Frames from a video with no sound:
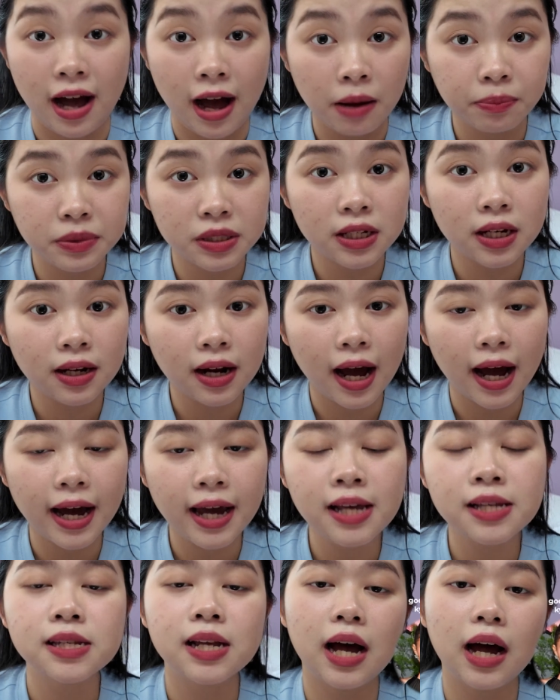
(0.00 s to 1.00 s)
upturn
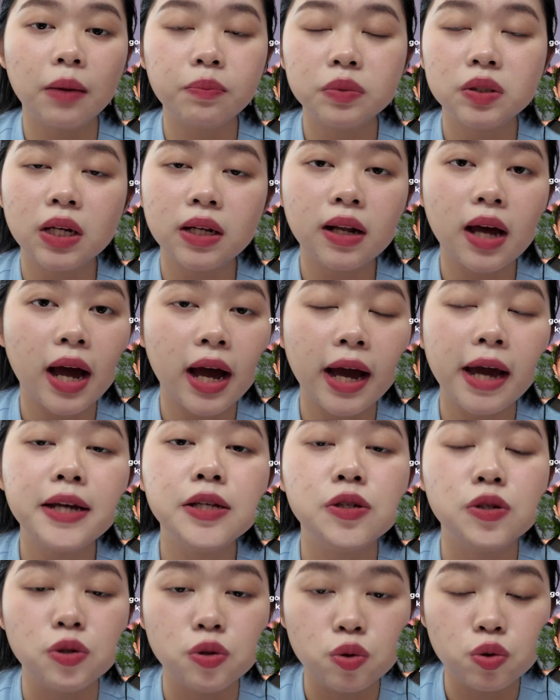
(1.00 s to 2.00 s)

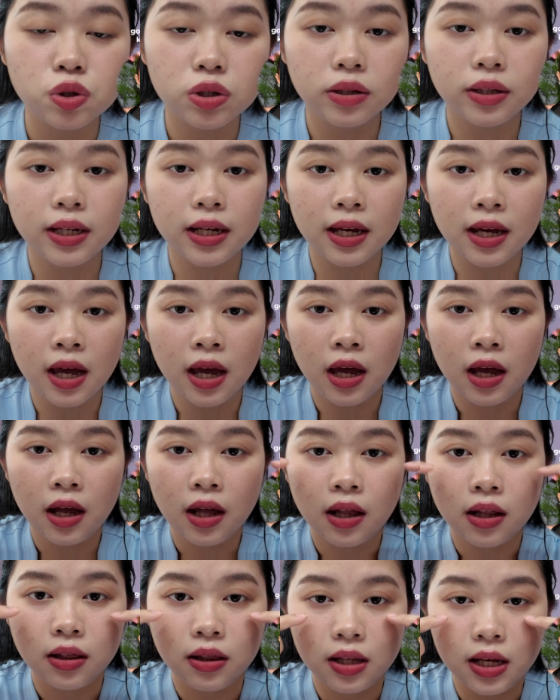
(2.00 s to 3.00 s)
eyes usually
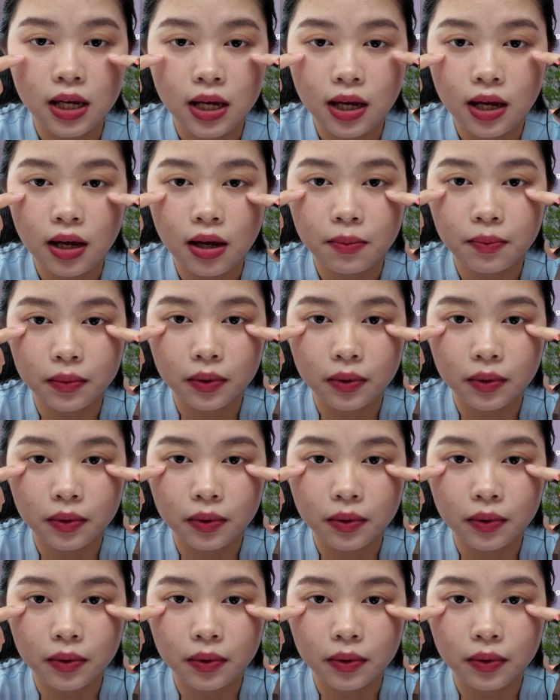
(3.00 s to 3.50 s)
the